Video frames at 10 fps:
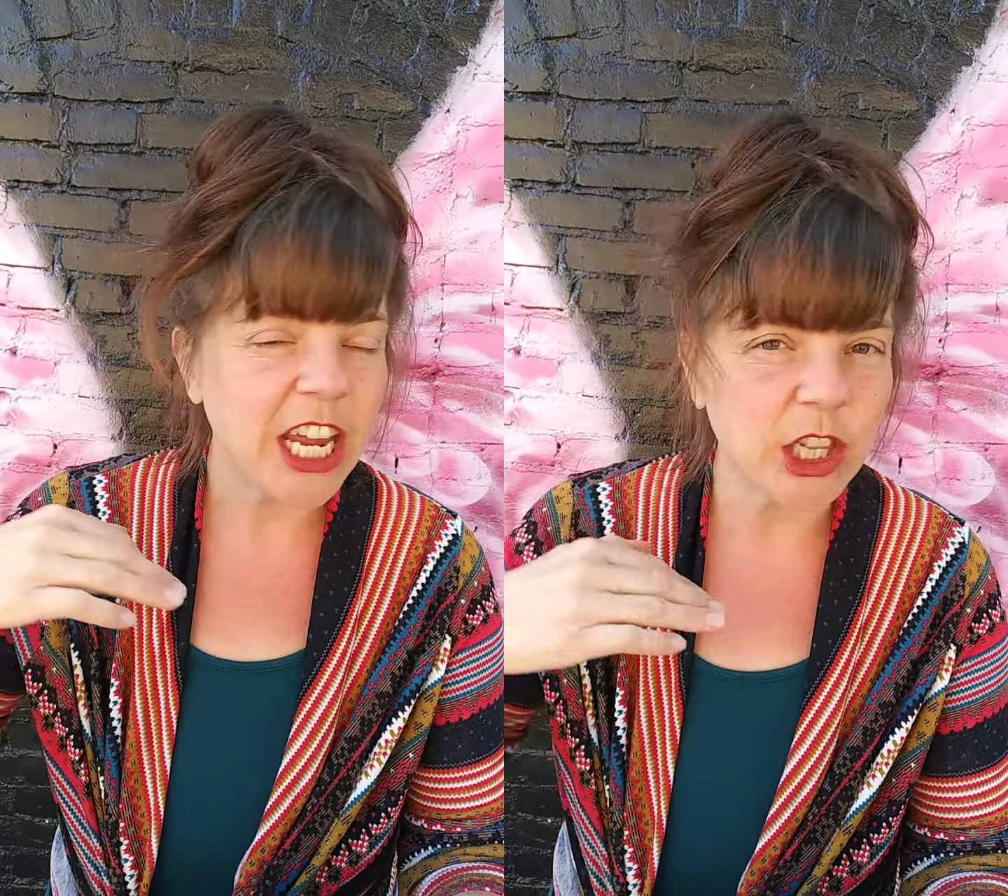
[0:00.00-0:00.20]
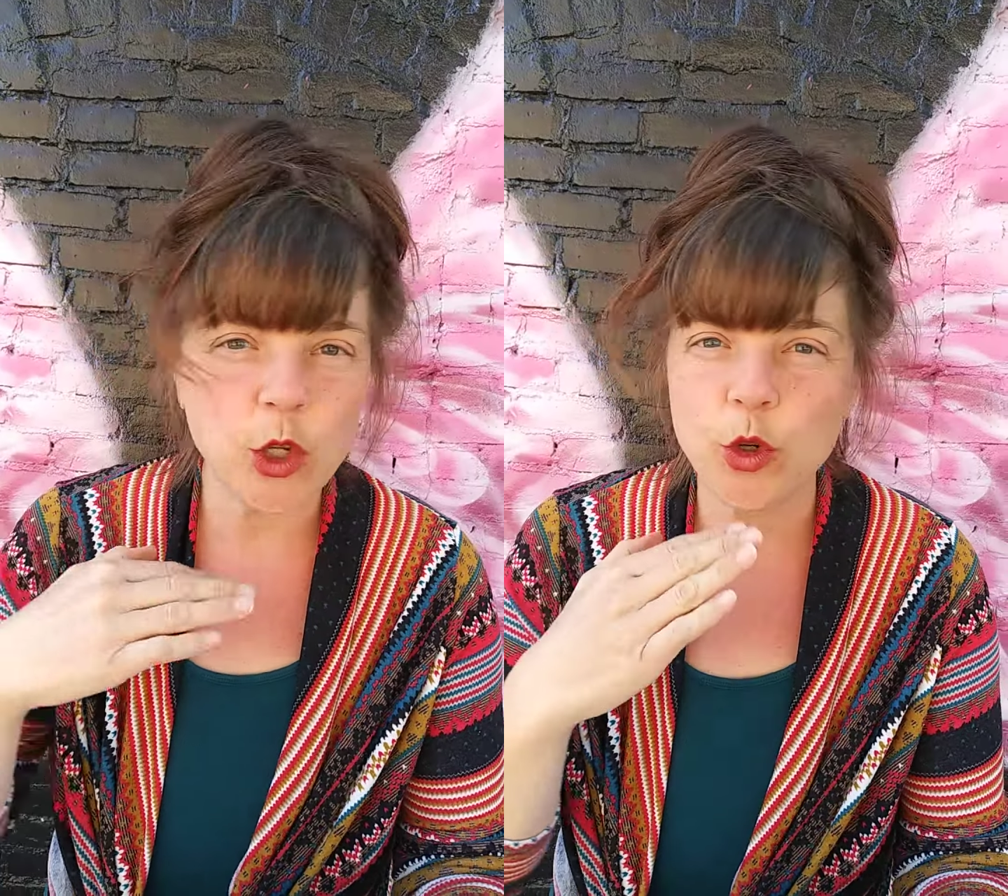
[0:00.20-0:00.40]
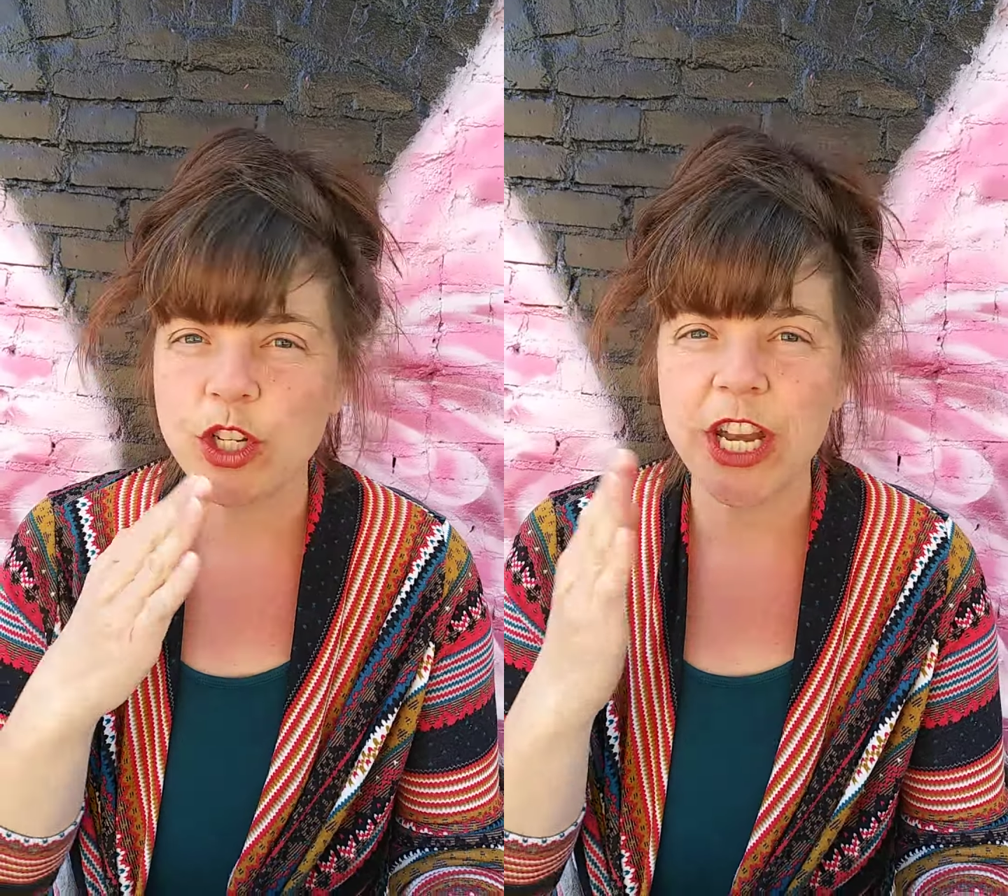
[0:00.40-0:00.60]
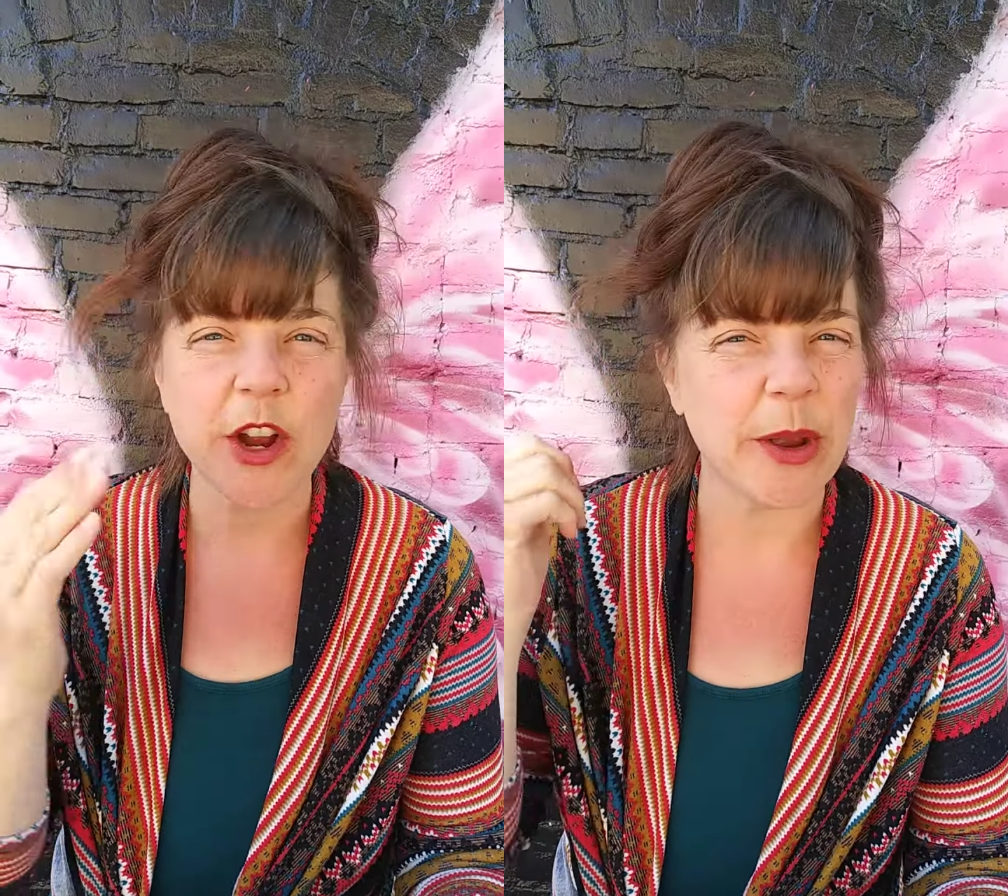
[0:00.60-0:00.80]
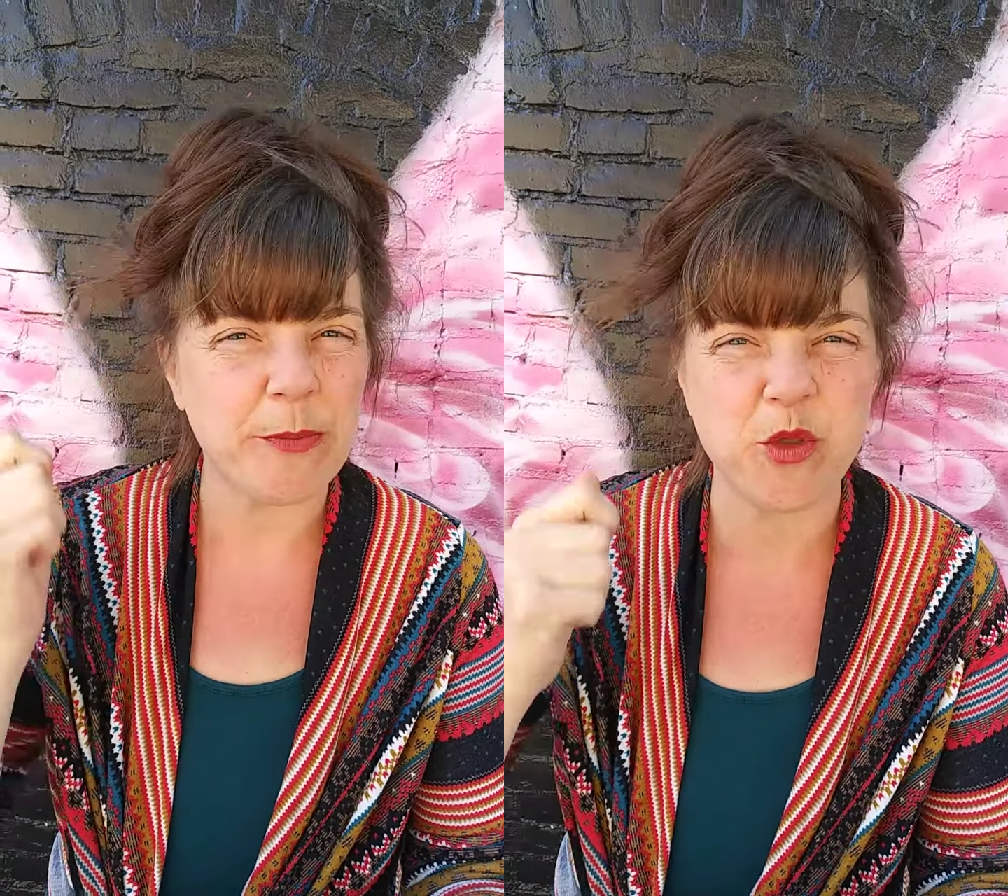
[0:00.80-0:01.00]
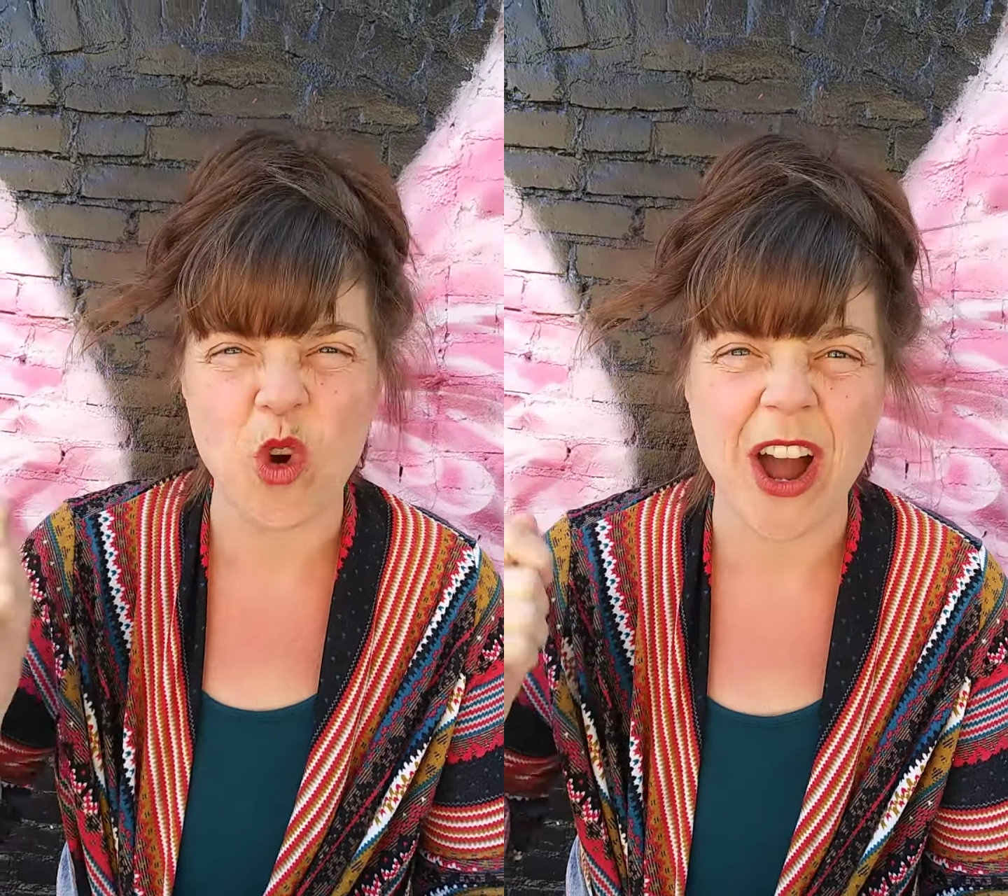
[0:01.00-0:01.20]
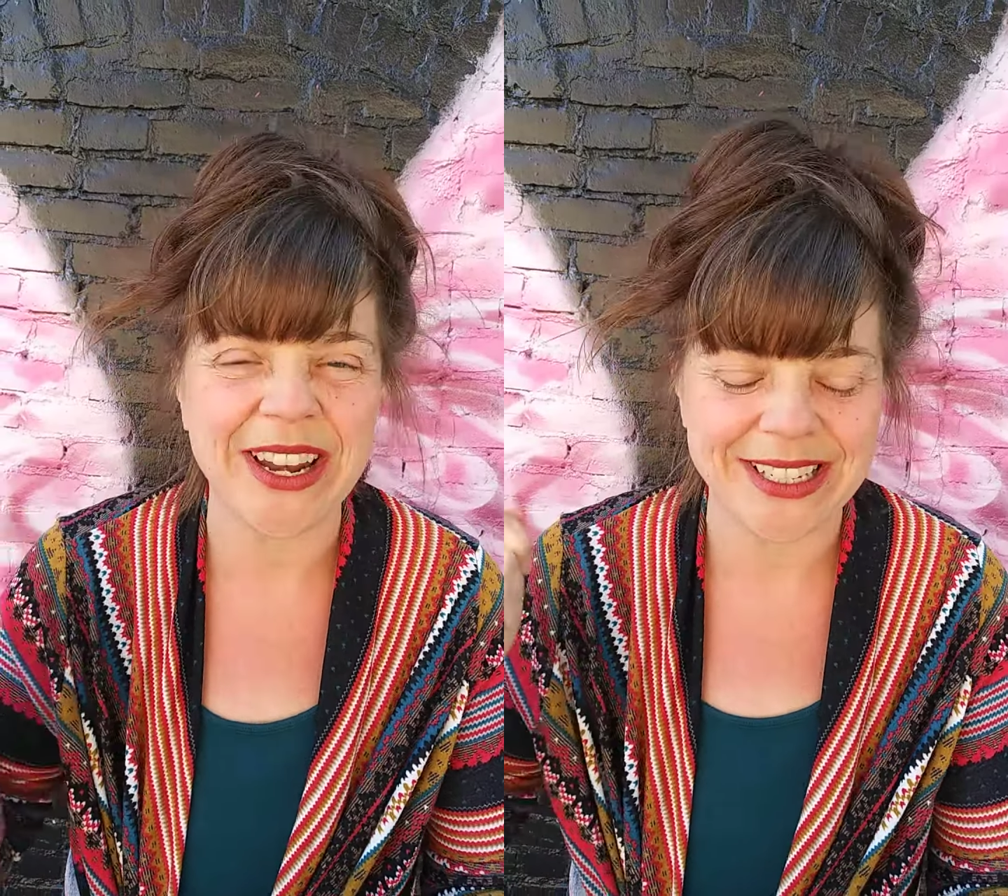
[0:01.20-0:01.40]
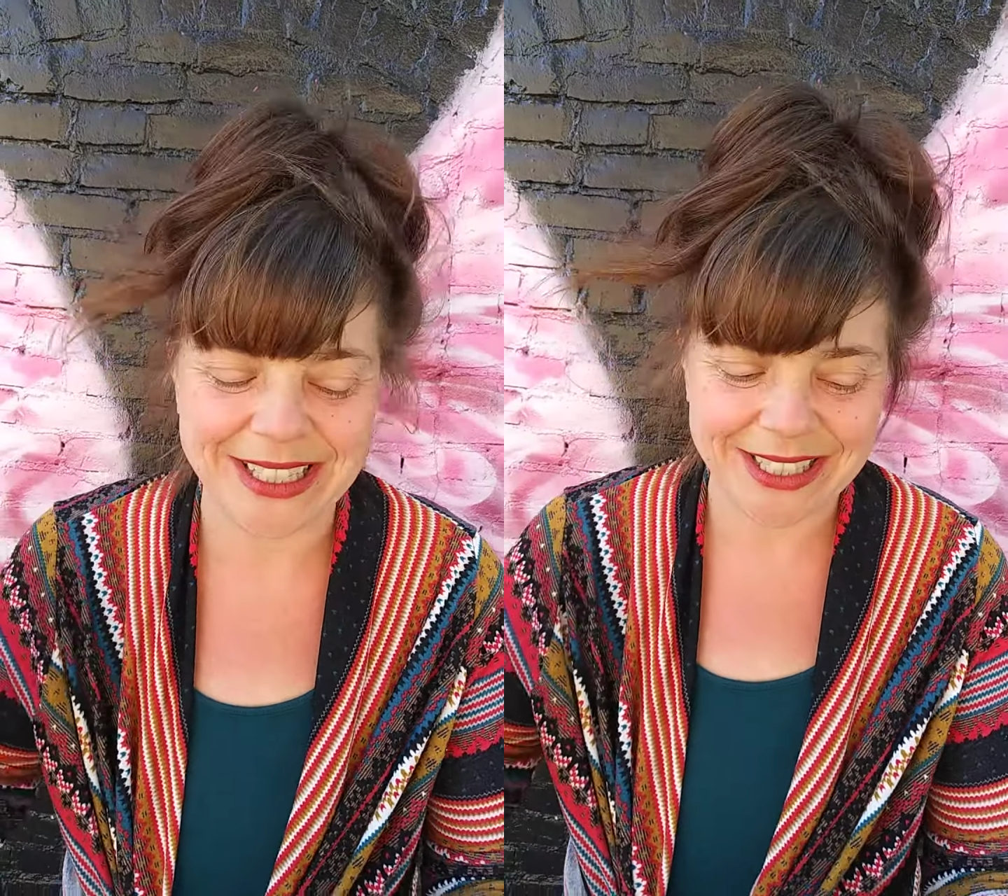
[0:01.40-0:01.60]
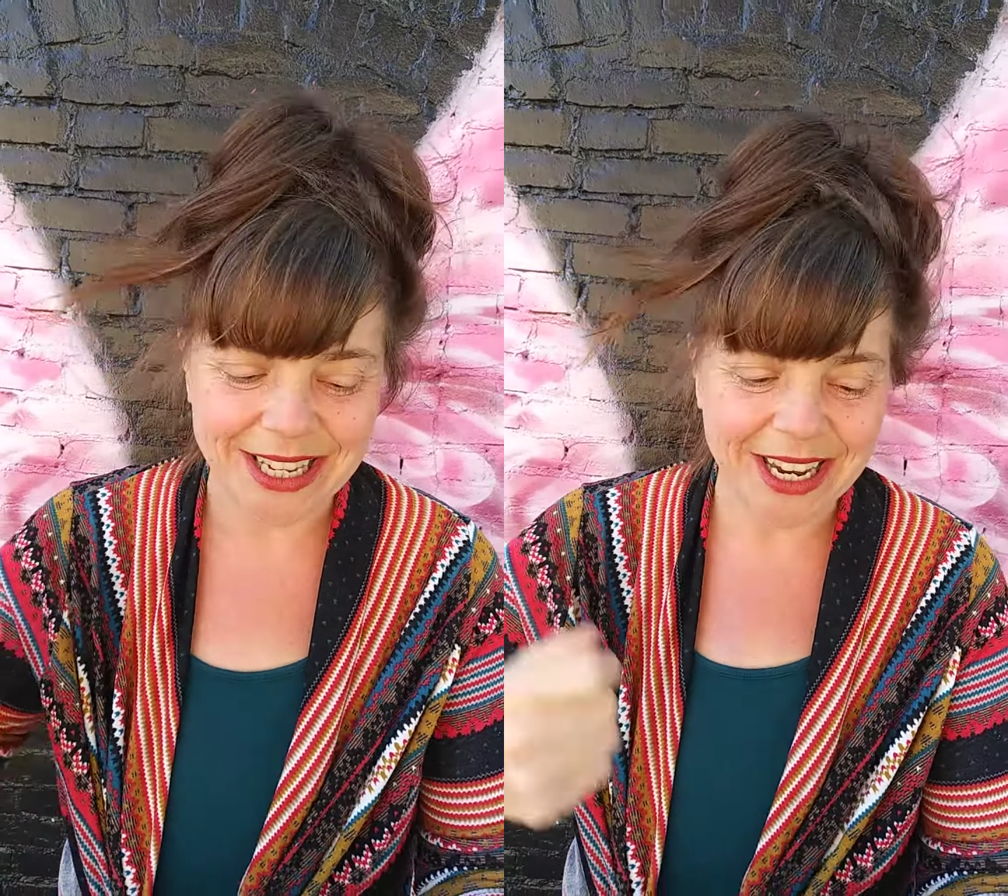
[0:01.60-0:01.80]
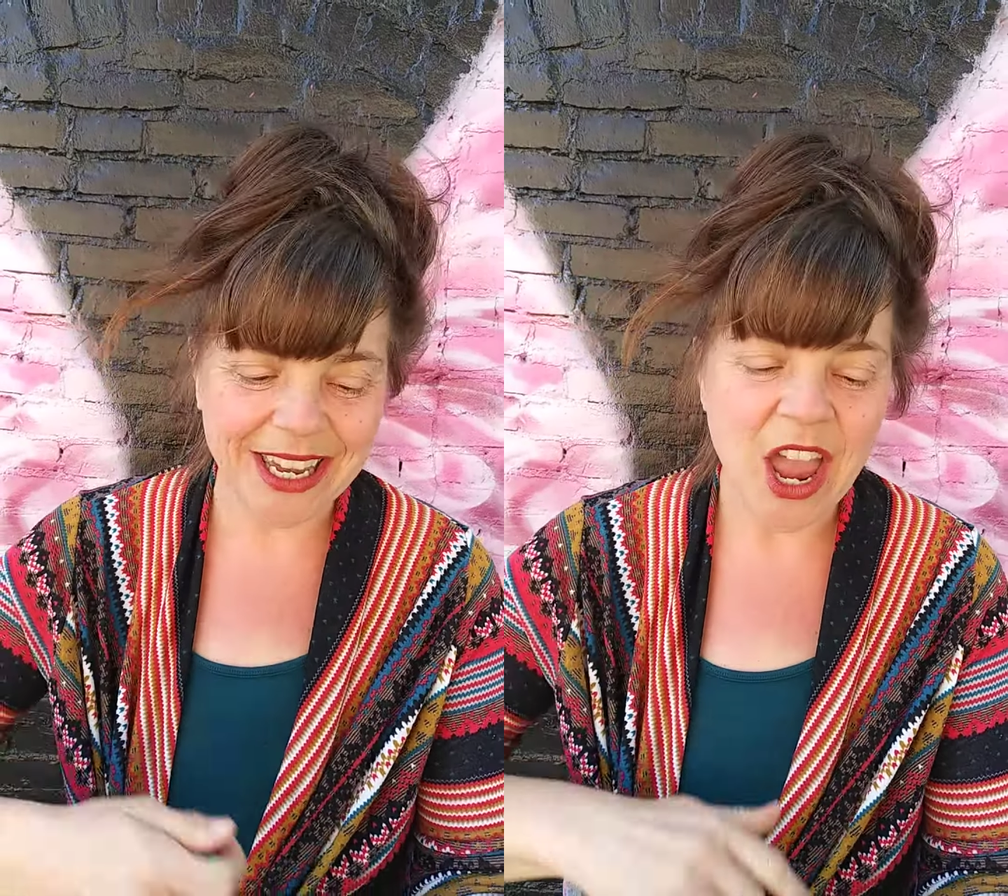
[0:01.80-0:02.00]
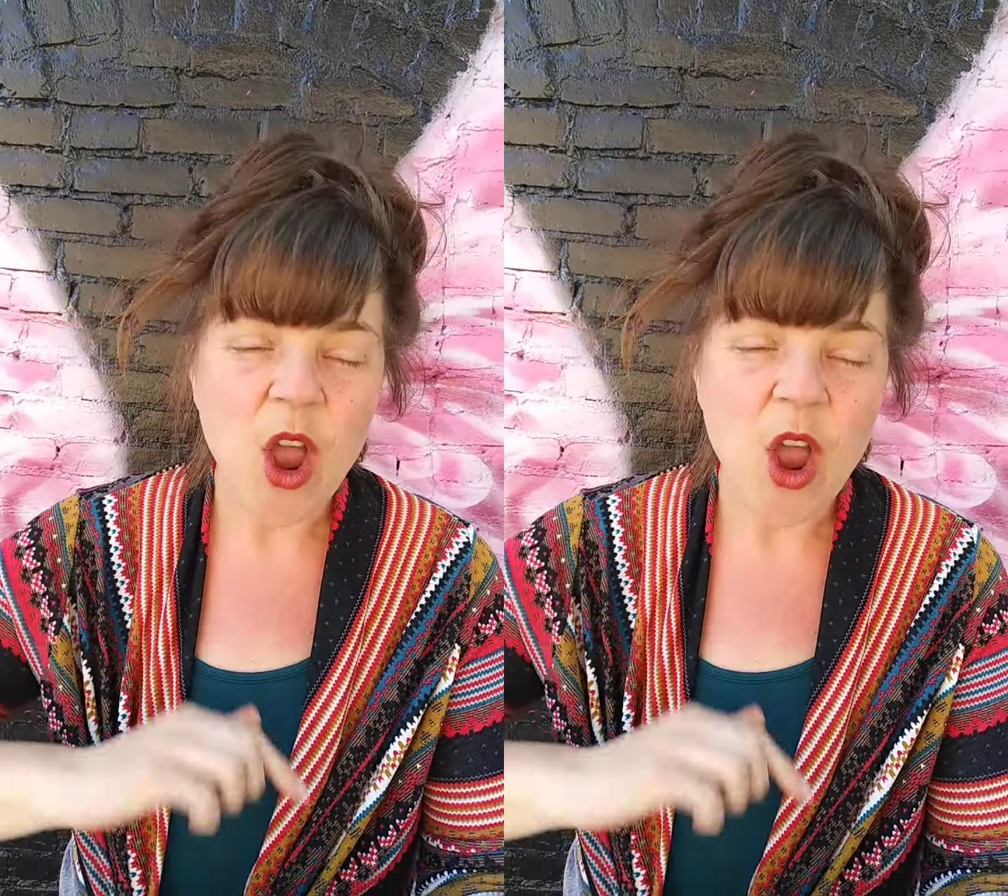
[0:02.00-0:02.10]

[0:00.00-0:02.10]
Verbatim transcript: illusionary prodding stick.